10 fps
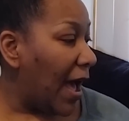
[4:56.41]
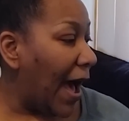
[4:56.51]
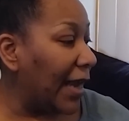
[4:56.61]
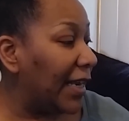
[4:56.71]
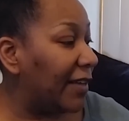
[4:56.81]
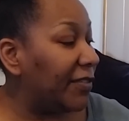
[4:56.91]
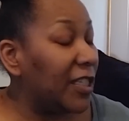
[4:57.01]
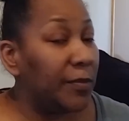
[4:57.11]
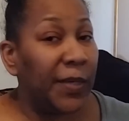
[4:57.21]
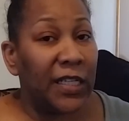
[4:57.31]
I love
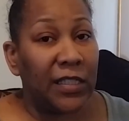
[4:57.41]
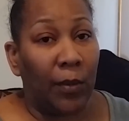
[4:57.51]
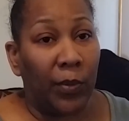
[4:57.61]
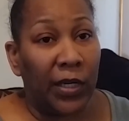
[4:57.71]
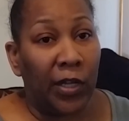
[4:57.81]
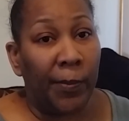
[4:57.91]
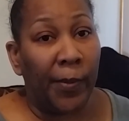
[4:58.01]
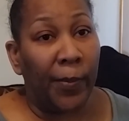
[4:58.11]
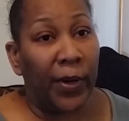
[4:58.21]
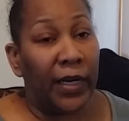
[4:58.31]
these because they were a
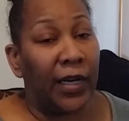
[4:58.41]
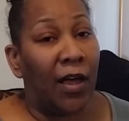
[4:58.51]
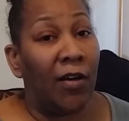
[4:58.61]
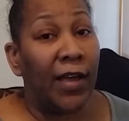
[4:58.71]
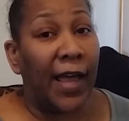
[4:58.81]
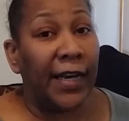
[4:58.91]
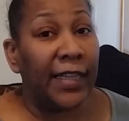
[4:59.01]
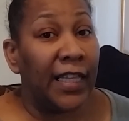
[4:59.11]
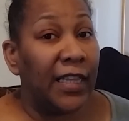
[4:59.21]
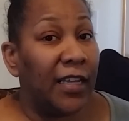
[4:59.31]
little bit more
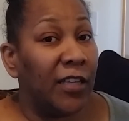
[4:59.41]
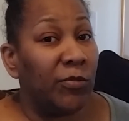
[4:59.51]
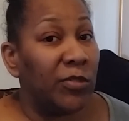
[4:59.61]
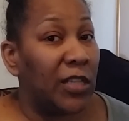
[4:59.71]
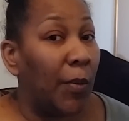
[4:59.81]
elongated than the other ones.